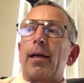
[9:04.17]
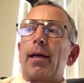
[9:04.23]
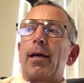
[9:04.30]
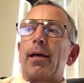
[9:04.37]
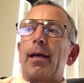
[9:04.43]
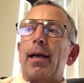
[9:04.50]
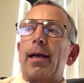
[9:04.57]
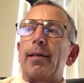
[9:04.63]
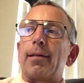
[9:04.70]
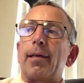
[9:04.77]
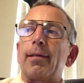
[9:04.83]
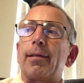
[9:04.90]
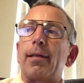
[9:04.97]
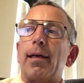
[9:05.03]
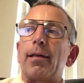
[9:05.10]
As I
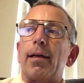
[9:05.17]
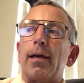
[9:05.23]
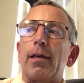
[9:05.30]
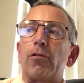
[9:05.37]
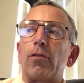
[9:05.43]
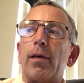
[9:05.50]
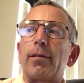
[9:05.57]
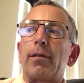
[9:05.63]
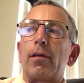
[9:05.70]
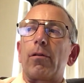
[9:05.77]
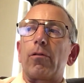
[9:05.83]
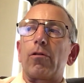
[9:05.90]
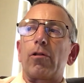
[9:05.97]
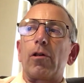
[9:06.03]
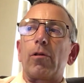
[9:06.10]
said,
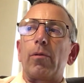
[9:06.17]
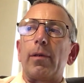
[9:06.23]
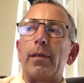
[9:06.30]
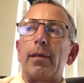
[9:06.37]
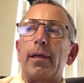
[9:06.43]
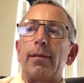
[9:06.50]
hydroxychloroquine